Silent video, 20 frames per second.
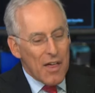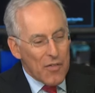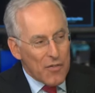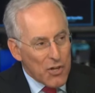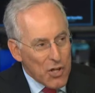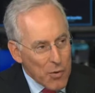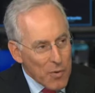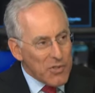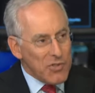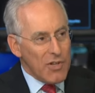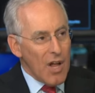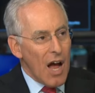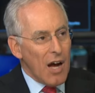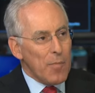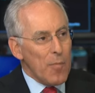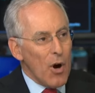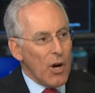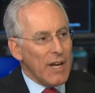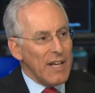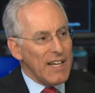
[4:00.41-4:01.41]
The U S stock
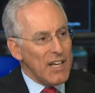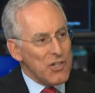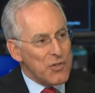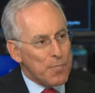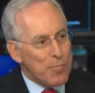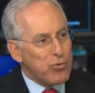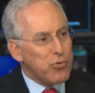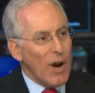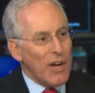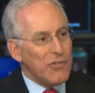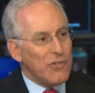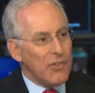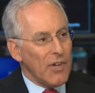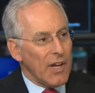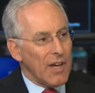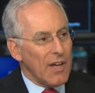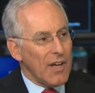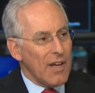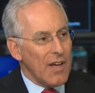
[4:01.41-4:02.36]
market is pricing